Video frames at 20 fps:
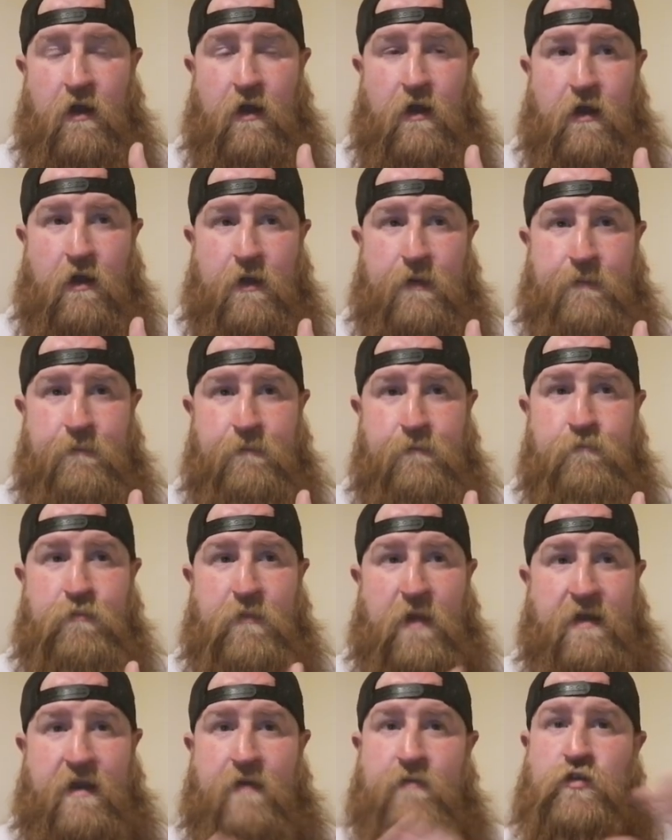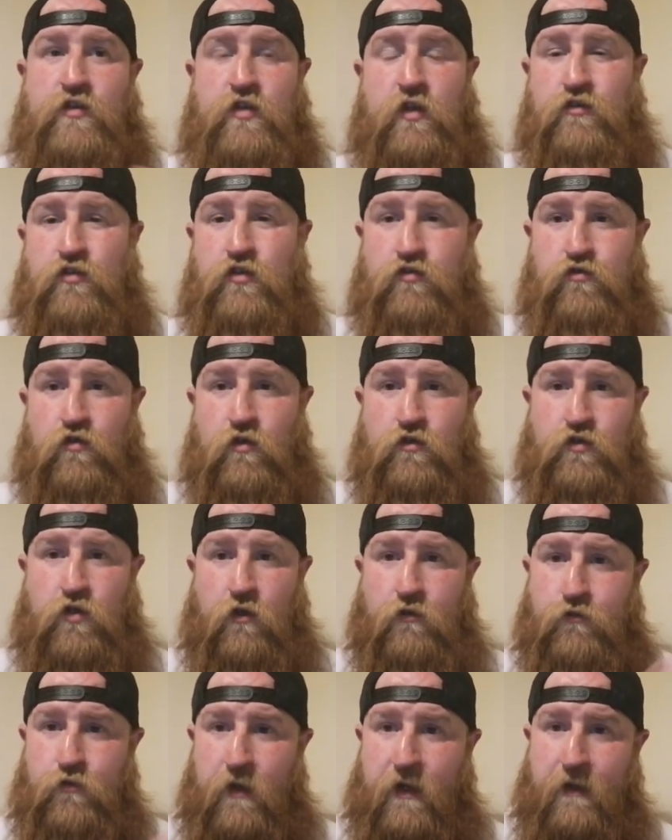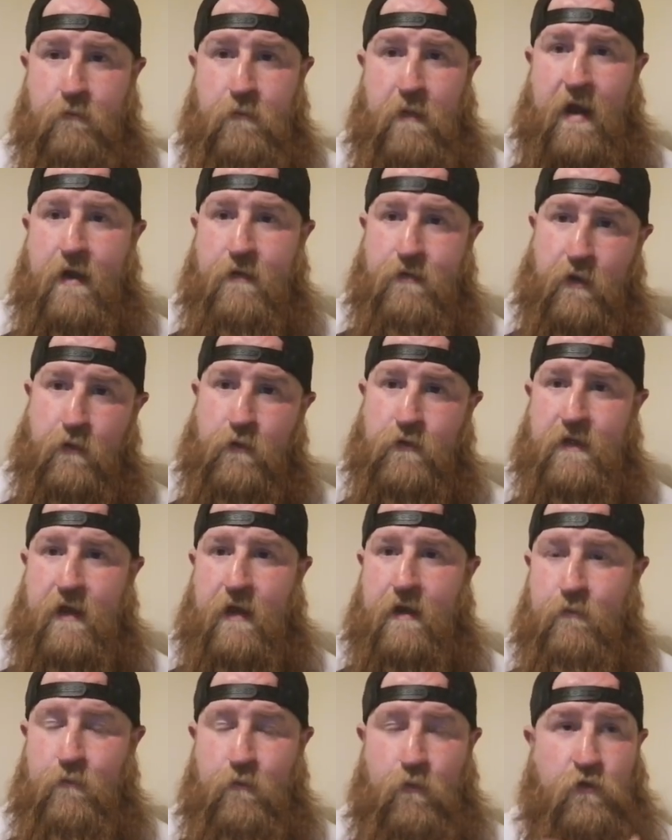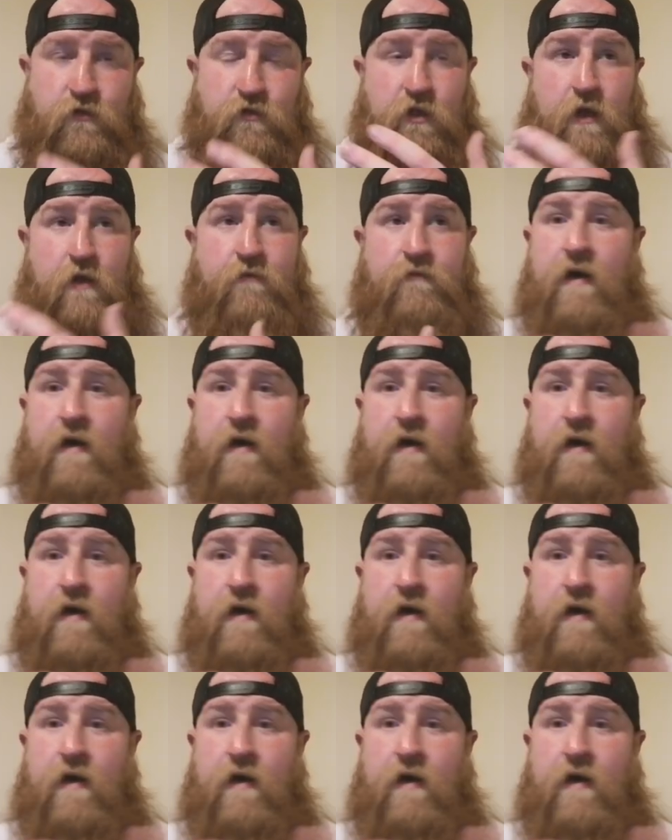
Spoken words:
I never turned to drugs or drink. My thing was